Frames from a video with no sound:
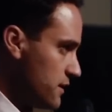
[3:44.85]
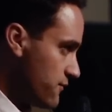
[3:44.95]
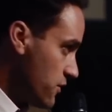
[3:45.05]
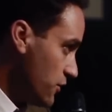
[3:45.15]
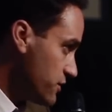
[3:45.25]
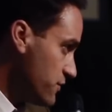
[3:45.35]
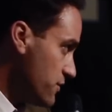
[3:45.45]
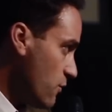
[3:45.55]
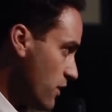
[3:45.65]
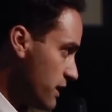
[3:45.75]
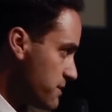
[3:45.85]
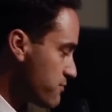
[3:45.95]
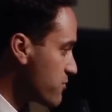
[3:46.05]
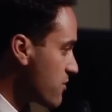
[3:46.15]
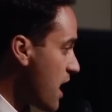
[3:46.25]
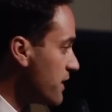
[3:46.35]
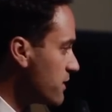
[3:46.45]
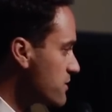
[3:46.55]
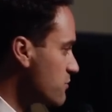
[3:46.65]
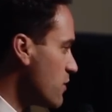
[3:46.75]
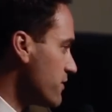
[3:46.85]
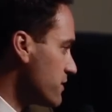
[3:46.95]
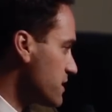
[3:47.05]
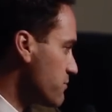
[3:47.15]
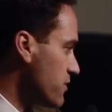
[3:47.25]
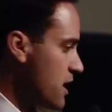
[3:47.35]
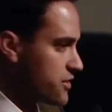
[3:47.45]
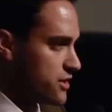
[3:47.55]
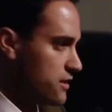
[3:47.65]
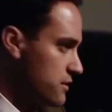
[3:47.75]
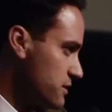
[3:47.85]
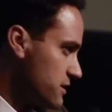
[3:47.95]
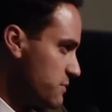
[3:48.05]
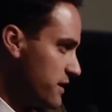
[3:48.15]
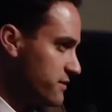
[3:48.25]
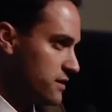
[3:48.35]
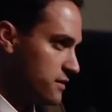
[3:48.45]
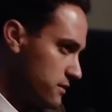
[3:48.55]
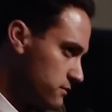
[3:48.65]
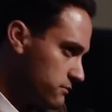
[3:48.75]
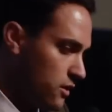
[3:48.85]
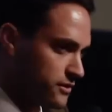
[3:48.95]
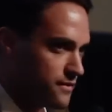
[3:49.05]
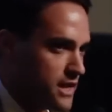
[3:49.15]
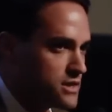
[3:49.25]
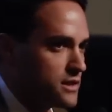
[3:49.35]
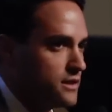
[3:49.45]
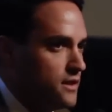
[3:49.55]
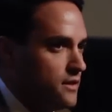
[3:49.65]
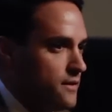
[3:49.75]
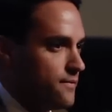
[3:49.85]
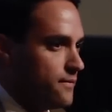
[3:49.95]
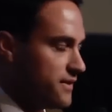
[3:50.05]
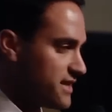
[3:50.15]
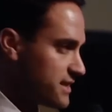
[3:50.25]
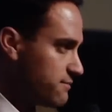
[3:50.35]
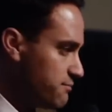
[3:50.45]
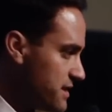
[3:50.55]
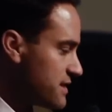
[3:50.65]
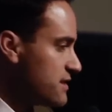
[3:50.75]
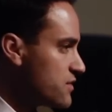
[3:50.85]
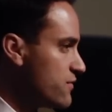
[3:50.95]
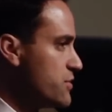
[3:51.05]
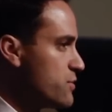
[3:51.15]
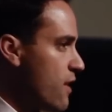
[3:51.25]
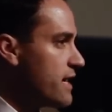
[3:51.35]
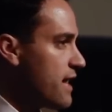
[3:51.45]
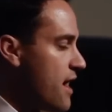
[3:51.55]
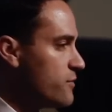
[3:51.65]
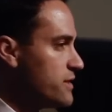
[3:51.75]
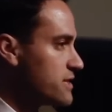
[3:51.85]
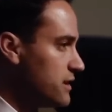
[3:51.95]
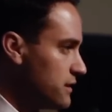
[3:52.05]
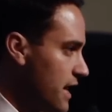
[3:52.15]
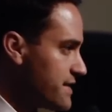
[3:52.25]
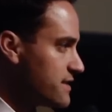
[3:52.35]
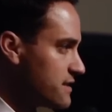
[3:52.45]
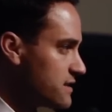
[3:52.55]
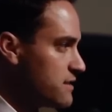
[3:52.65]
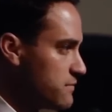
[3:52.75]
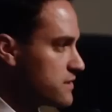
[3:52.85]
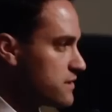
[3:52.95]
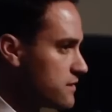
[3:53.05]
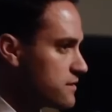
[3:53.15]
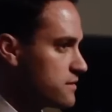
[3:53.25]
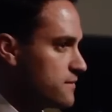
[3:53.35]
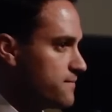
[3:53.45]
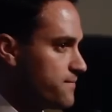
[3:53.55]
for those of you that want to be proprietors, whether it's production or dispensing or cultivation, this business for you right now is the licensing business.